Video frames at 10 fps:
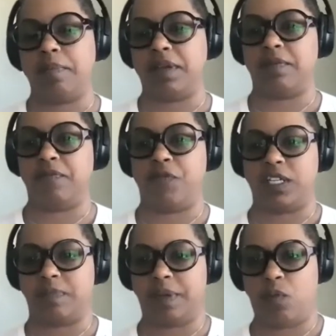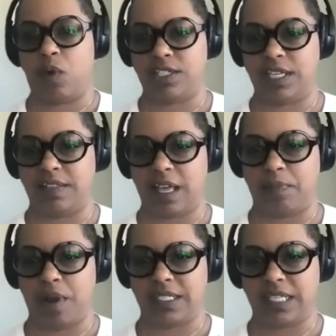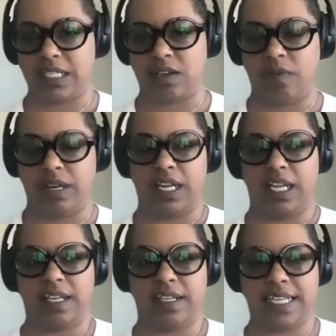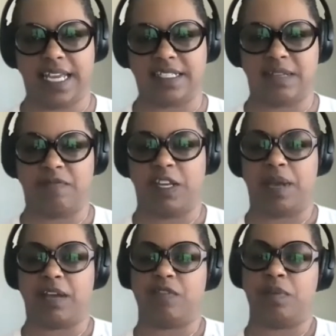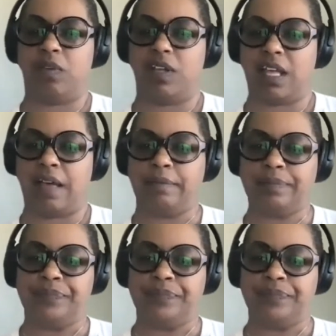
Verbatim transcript: trauma, of course, when I'm watching in that process. So I wanted to get some feedback from you on that.